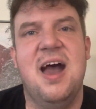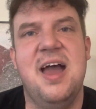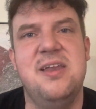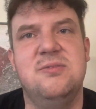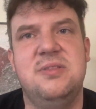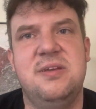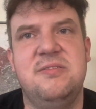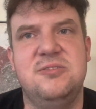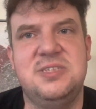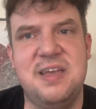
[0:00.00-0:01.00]

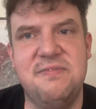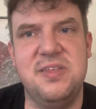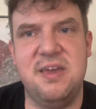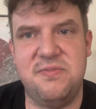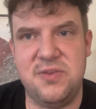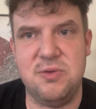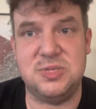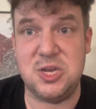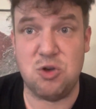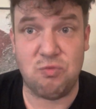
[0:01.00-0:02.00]
There's definitely a few.
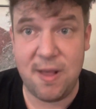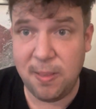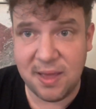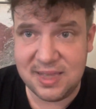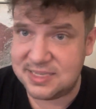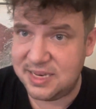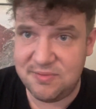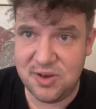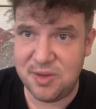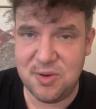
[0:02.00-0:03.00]
Cinderella isn't
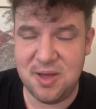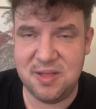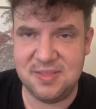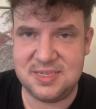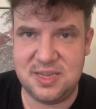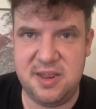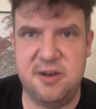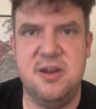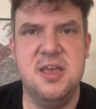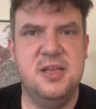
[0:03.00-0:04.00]
even listed
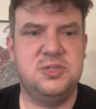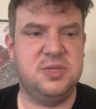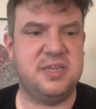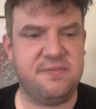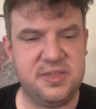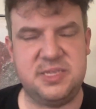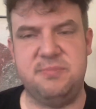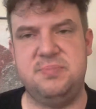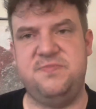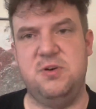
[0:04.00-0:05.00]
here. So there's definitely
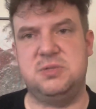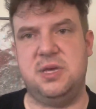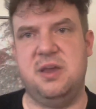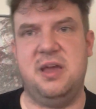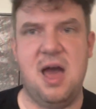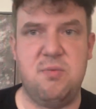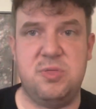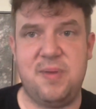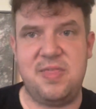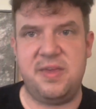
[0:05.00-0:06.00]
some folks that could have gone
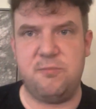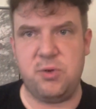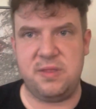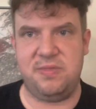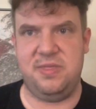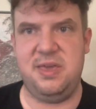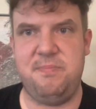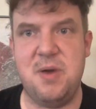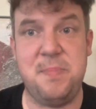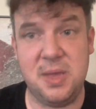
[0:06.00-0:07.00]
with, but I think what
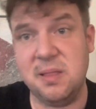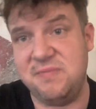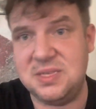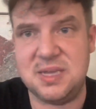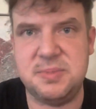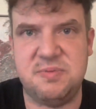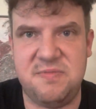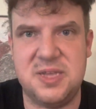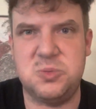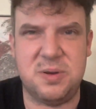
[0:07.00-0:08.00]
the appeal of these types of
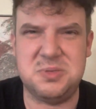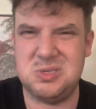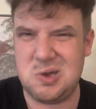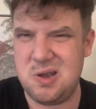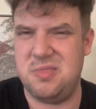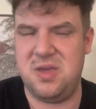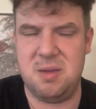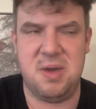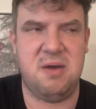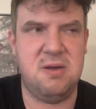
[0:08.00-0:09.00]
events, what I'm starting to
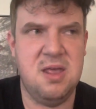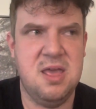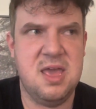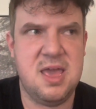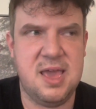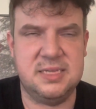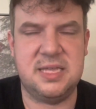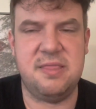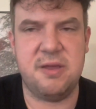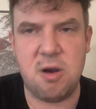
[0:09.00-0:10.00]
think about, is
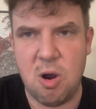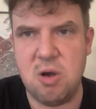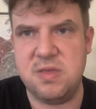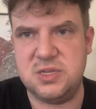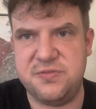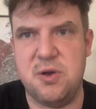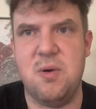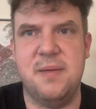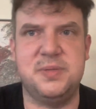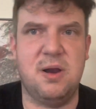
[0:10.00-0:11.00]
that there are these
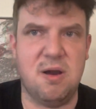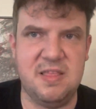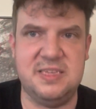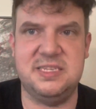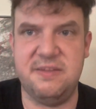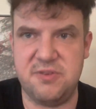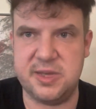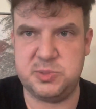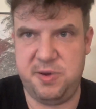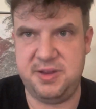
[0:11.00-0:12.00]
photo ops, there are these different
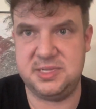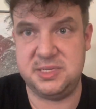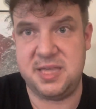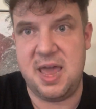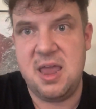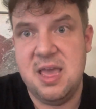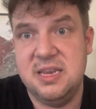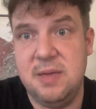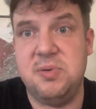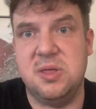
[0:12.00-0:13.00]
experiences that
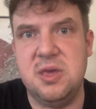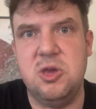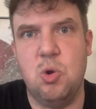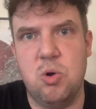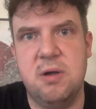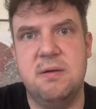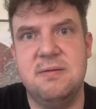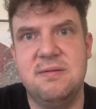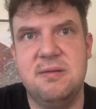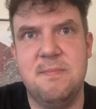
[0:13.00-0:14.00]
typically your
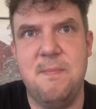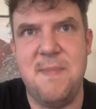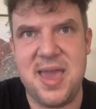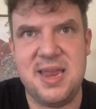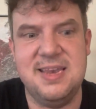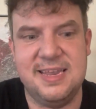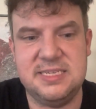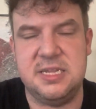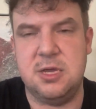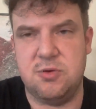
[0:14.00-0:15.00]
main
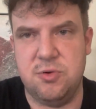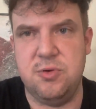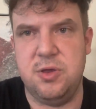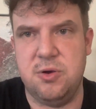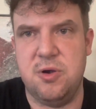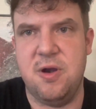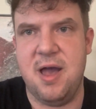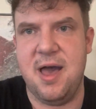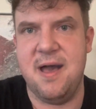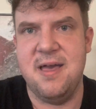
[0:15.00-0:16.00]
Disney crew, your
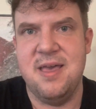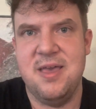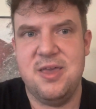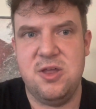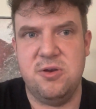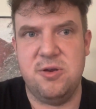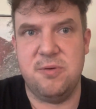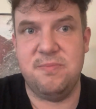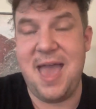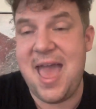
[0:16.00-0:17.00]

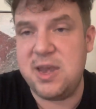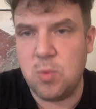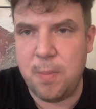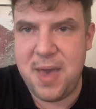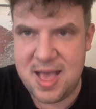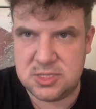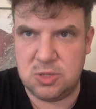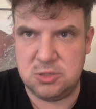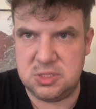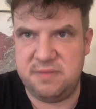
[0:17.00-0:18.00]
annual pass
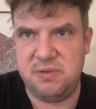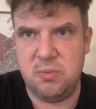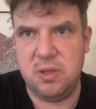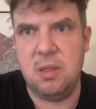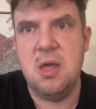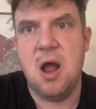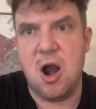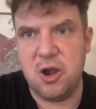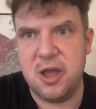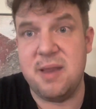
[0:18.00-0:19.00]
holders, if you will,
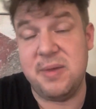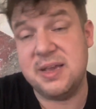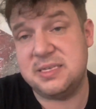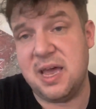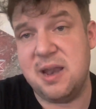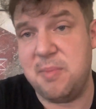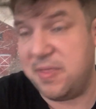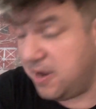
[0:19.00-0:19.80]
are going to be excited about.